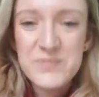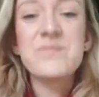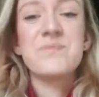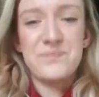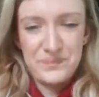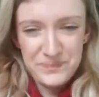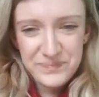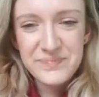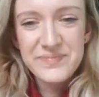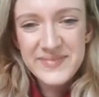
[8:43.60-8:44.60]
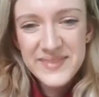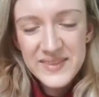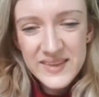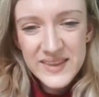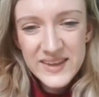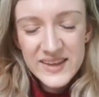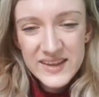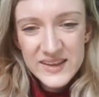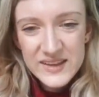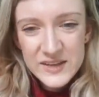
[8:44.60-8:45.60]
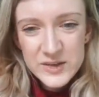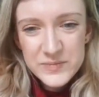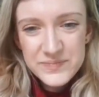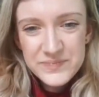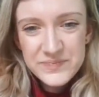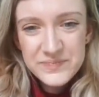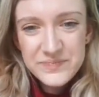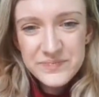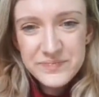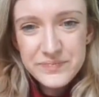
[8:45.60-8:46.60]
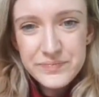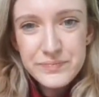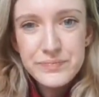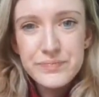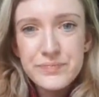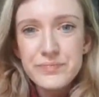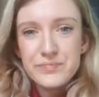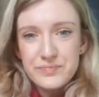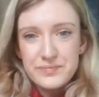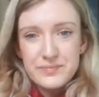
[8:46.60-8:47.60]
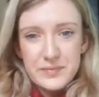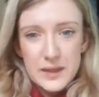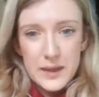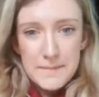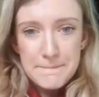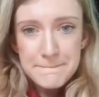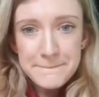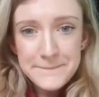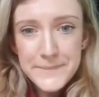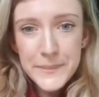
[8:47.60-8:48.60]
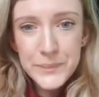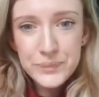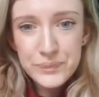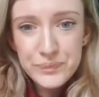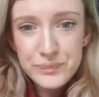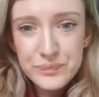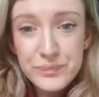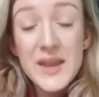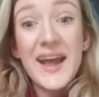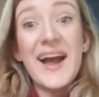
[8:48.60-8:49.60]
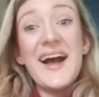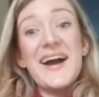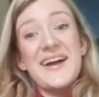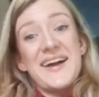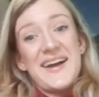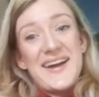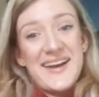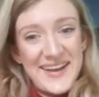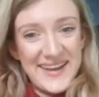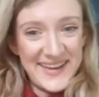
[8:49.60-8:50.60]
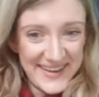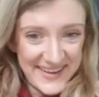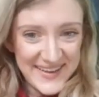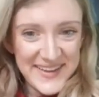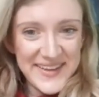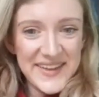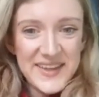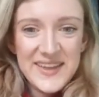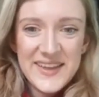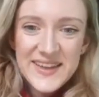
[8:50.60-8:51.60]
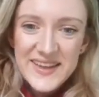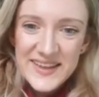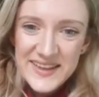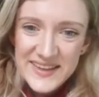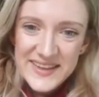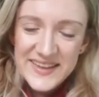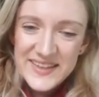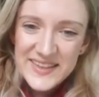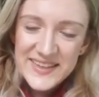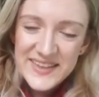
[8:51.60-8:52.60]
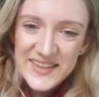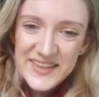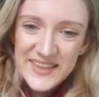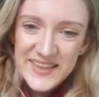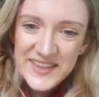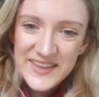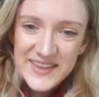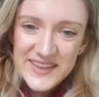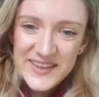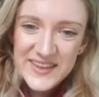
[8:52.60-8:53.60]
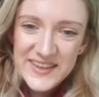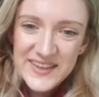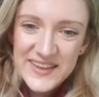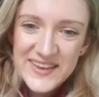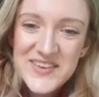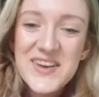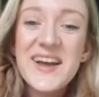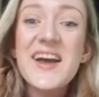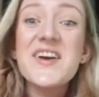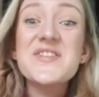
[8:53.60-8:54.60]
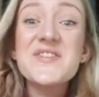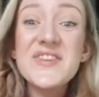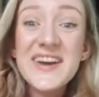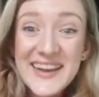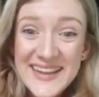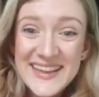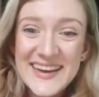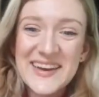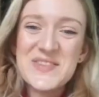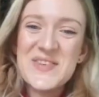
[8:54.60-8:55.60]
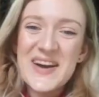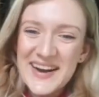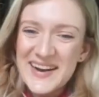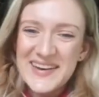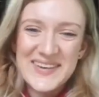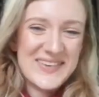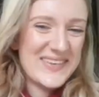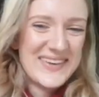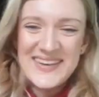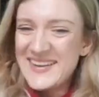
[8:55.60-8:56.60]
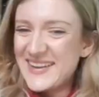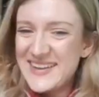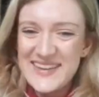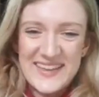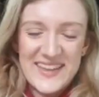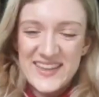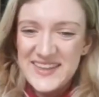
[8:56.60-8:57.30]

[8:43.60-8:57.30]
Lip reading: This was the seat of the first stock exchange, also because the stock exchange was born in Genova too. And this was in the medieval ages.